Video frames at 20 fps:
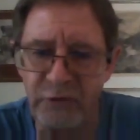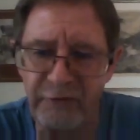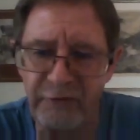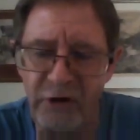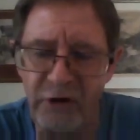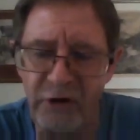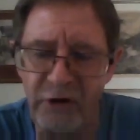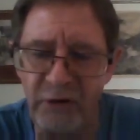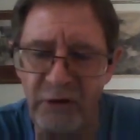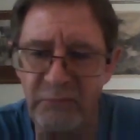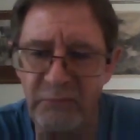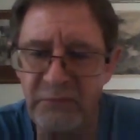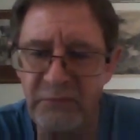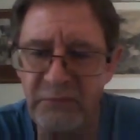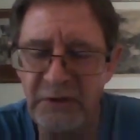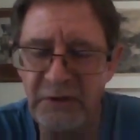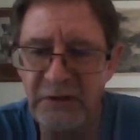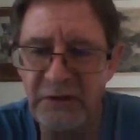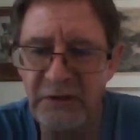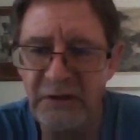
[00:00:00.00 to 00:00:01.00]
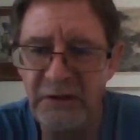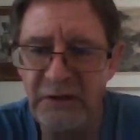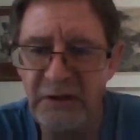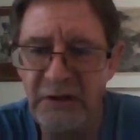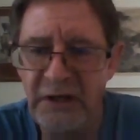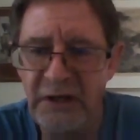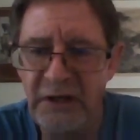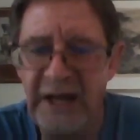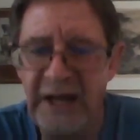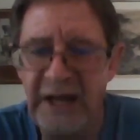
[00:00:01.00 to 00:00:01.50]
farm,
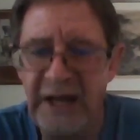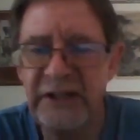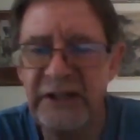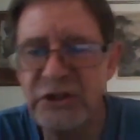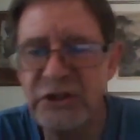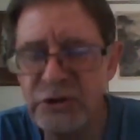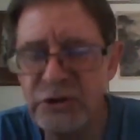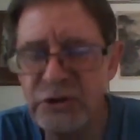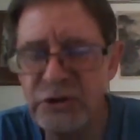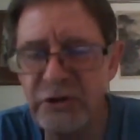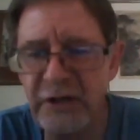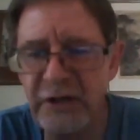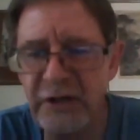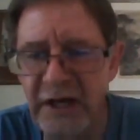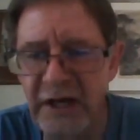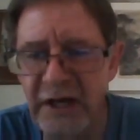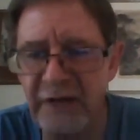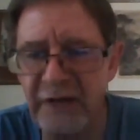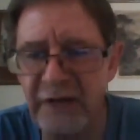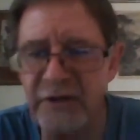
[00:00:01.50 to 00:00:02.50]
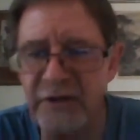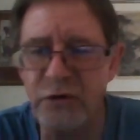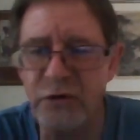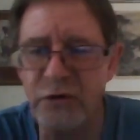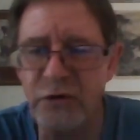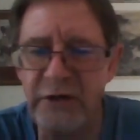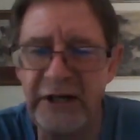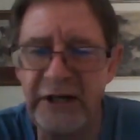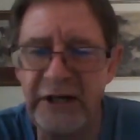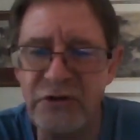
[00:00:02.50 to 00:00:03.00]
I can assure you now that
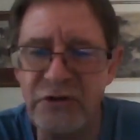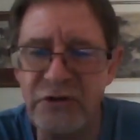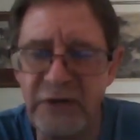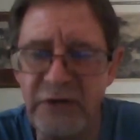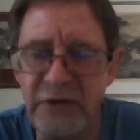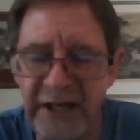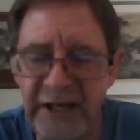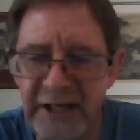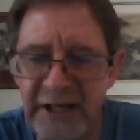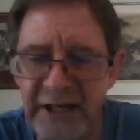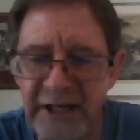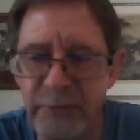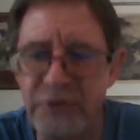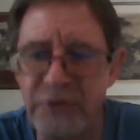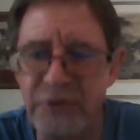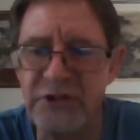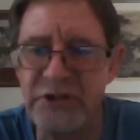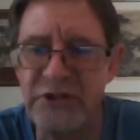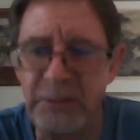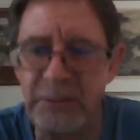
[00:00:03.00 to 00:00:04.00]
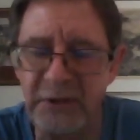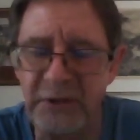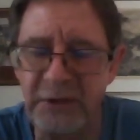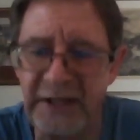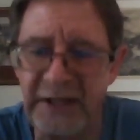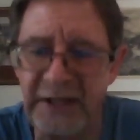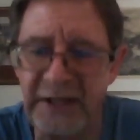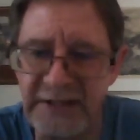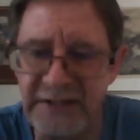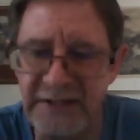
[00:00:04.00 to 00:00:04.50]
you're going to end up with trouble
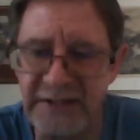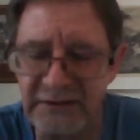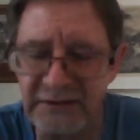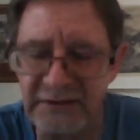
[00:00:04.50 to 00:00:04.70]
later.